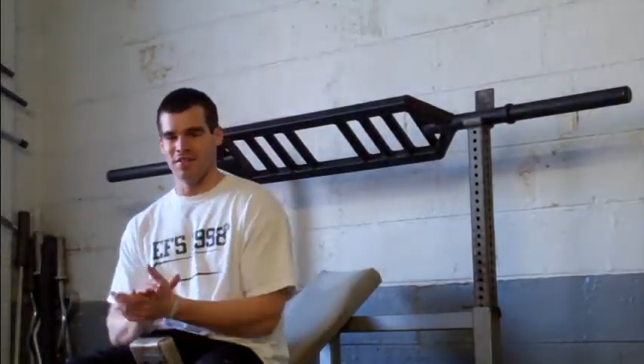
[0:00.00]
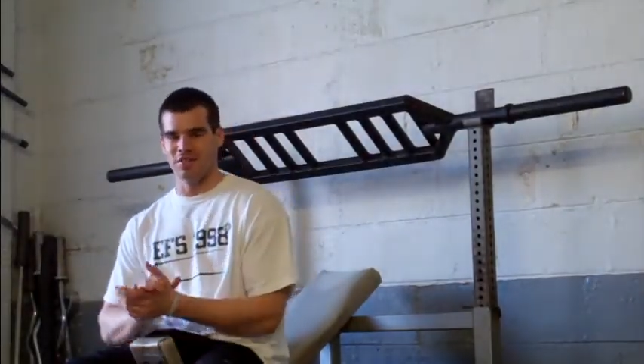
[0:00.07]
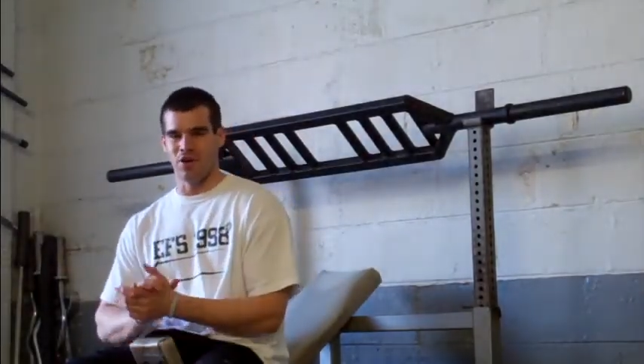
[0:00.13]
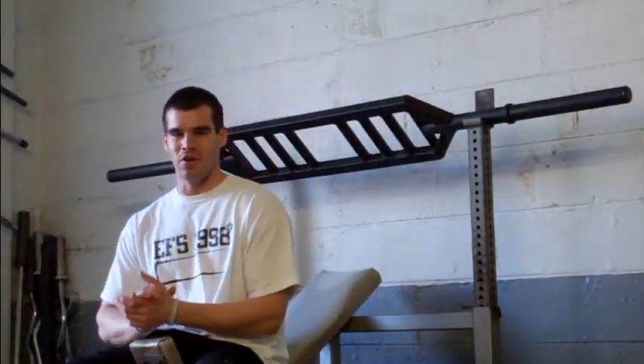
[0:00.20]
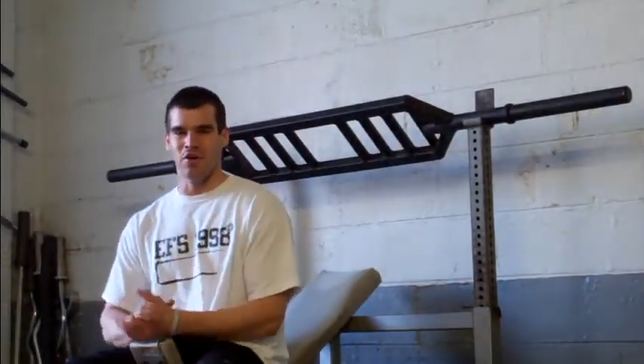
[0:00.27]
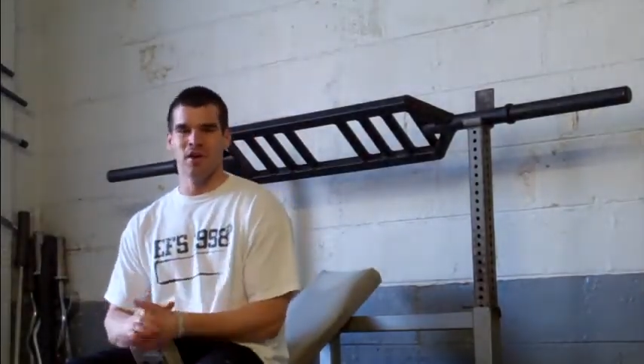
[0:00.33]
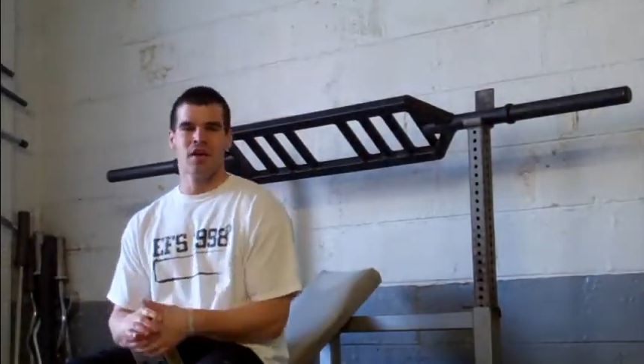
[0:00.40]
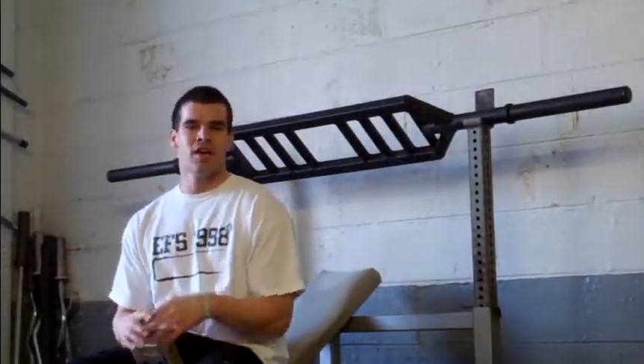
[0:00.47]

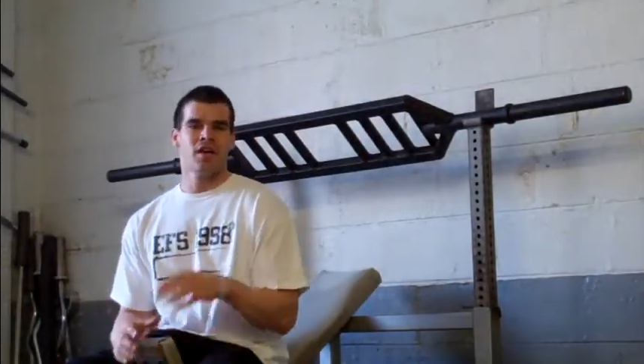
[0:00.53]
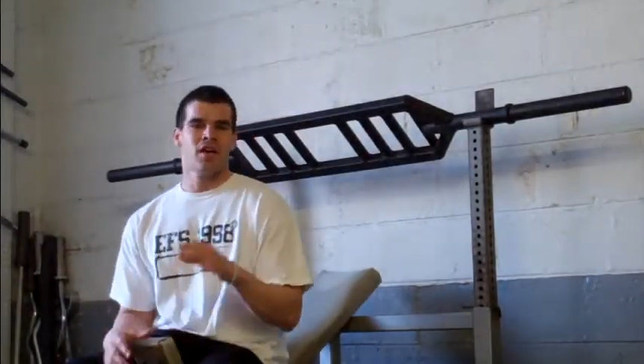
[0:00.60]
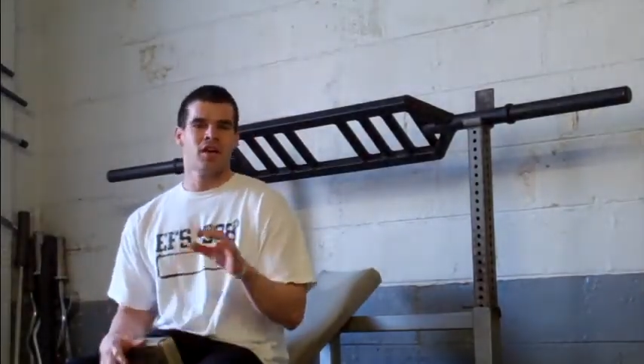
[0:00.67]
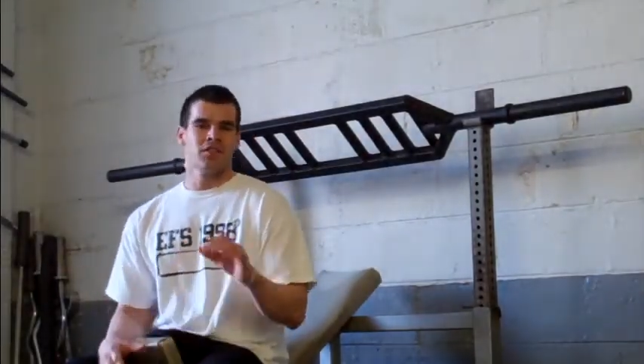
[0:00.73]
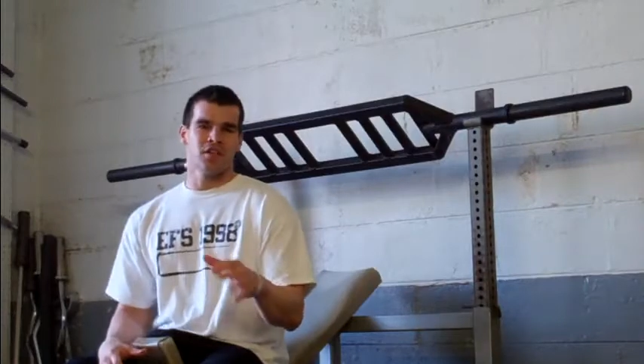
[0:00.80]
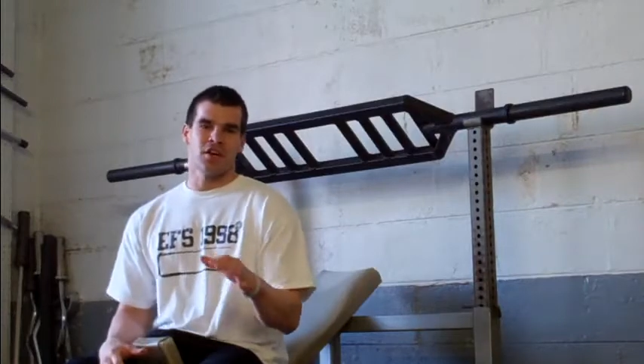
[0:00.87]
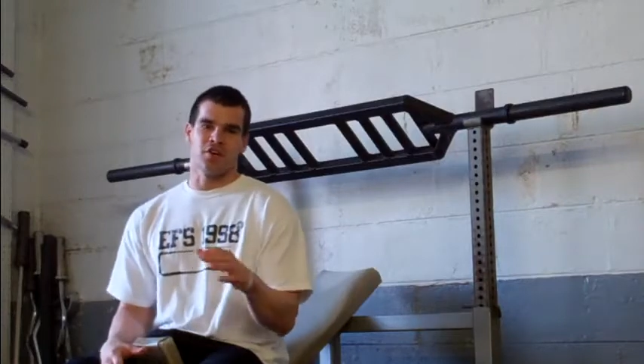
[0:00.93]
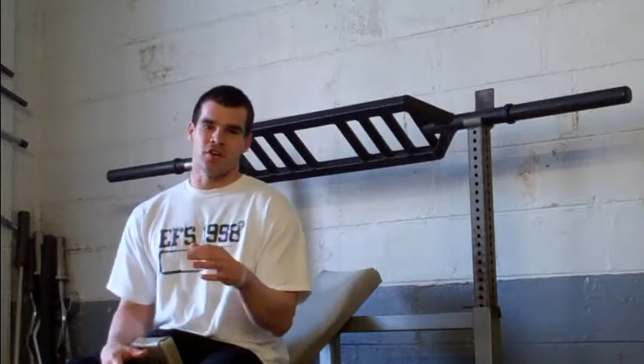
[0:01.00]
So,
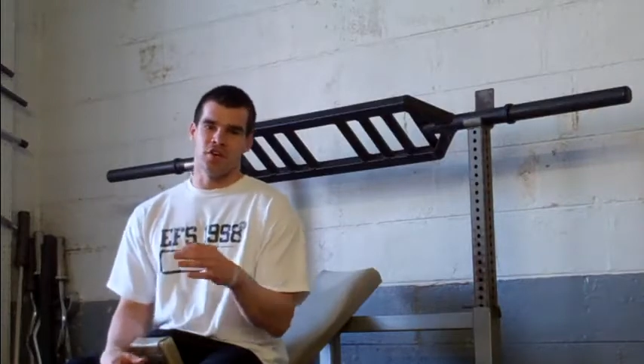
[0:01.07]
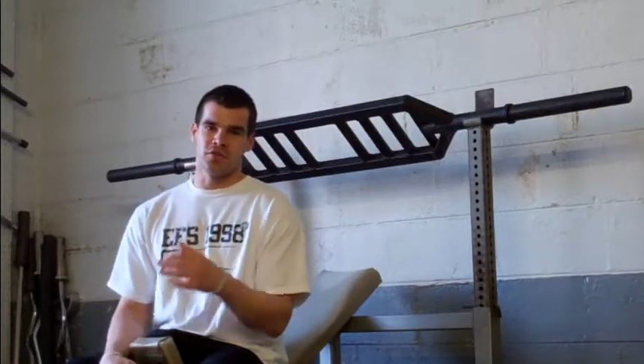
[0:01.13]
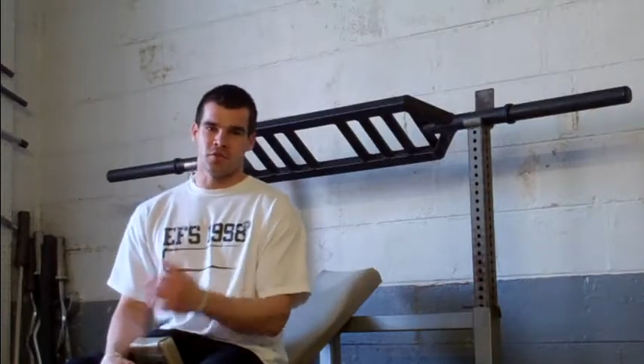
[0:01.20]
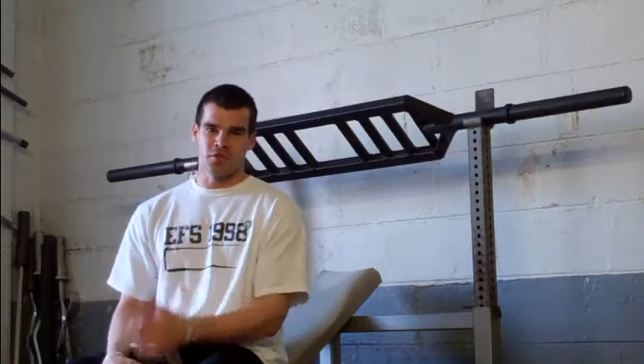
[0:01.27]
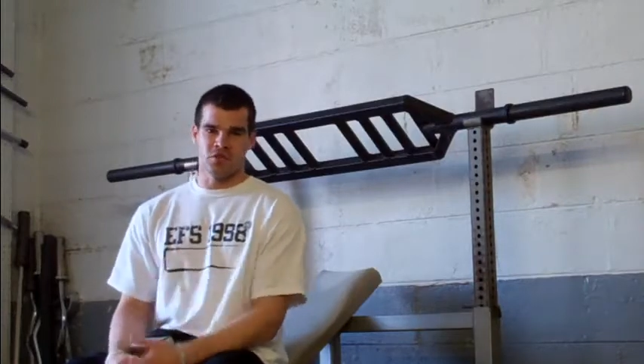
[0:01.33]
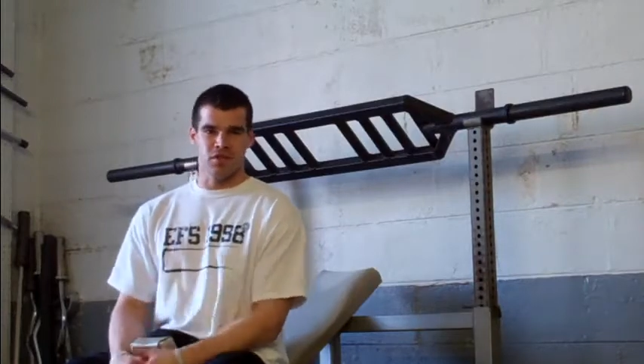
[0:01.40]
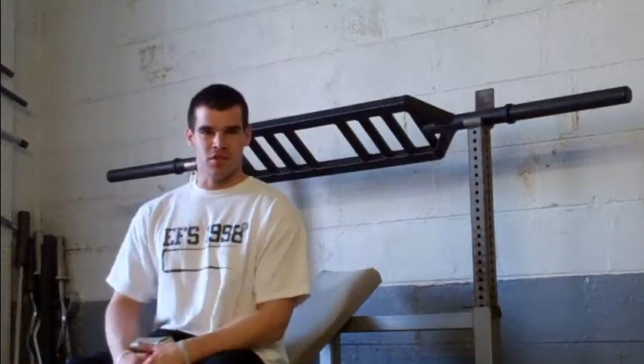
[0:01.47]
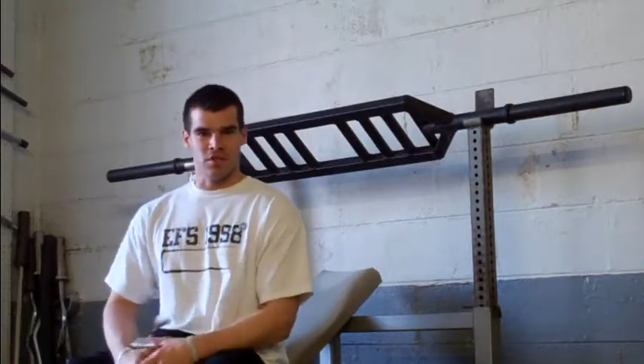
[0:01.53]
Tucker, here's
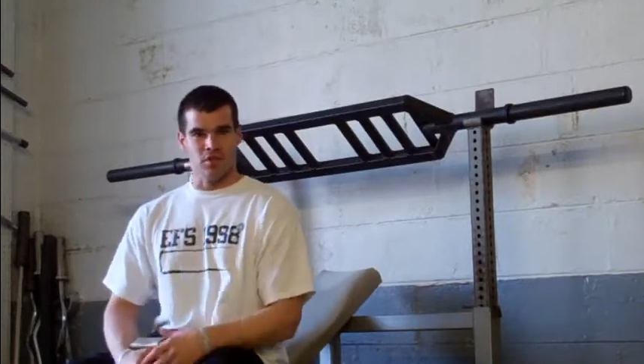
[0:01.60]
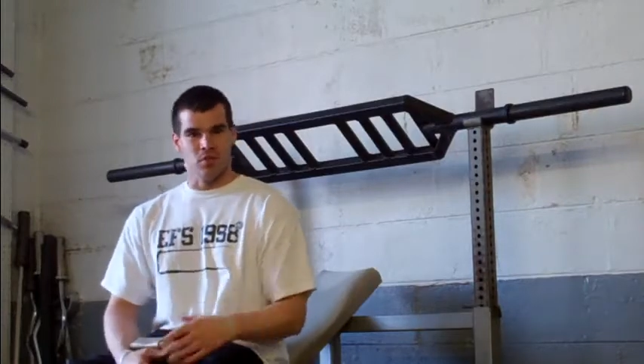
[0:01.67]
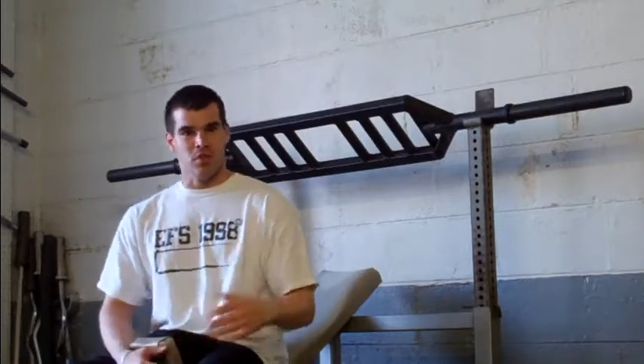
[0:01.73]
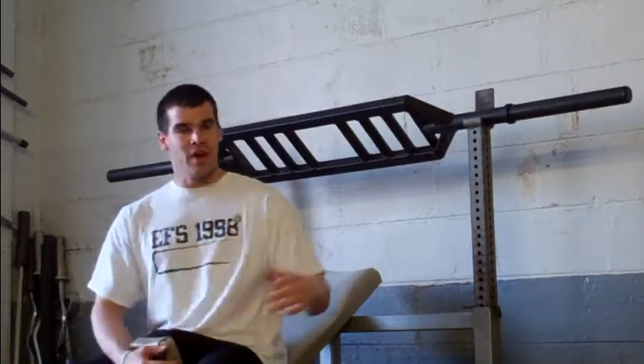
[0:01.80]
what you're going to do.